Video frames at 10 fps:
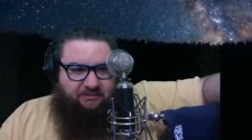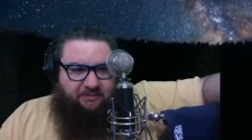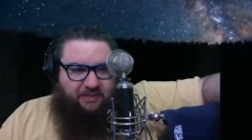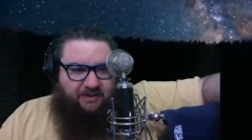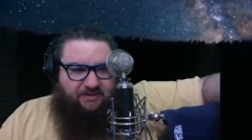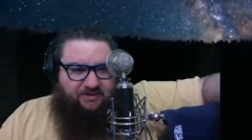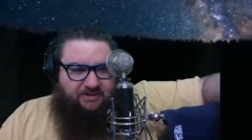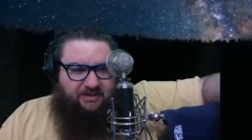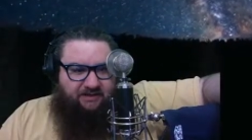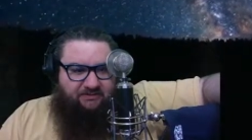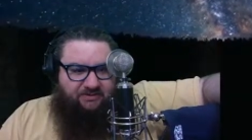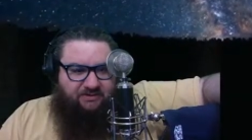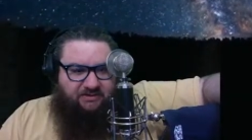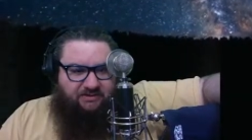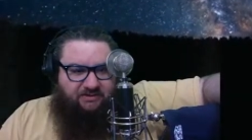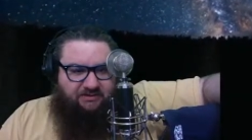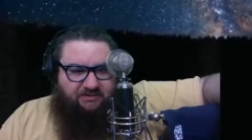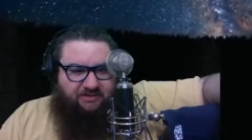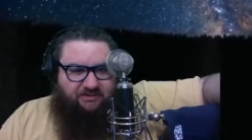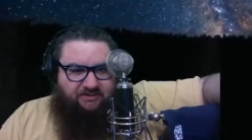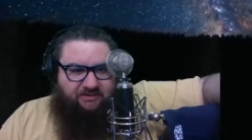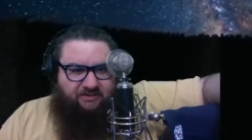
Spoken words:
They should have said the Kelsey Hudgins Show